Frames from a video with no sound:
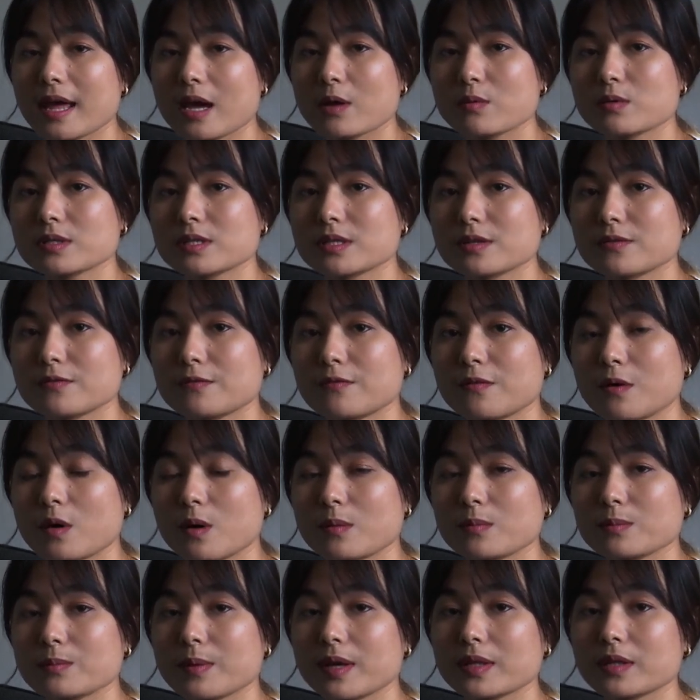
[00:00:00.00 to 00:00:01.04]
I was
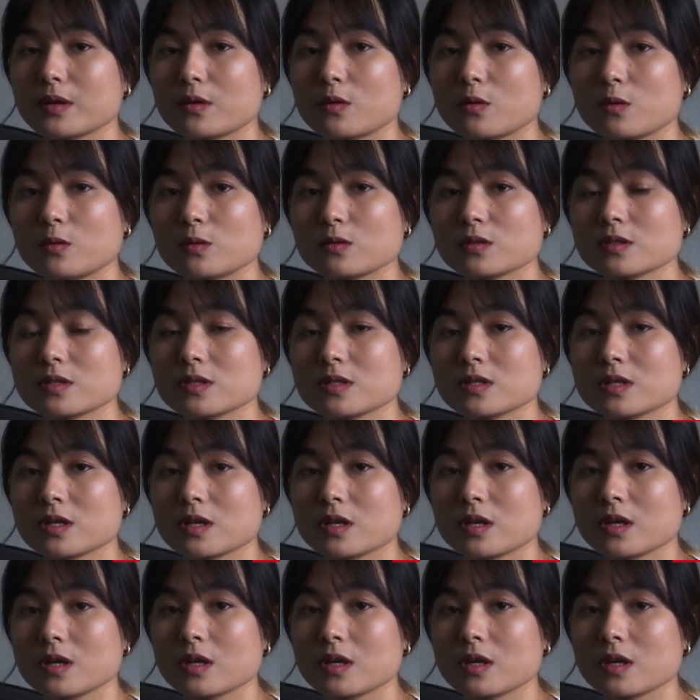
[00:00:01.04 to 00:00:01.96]
informed by the host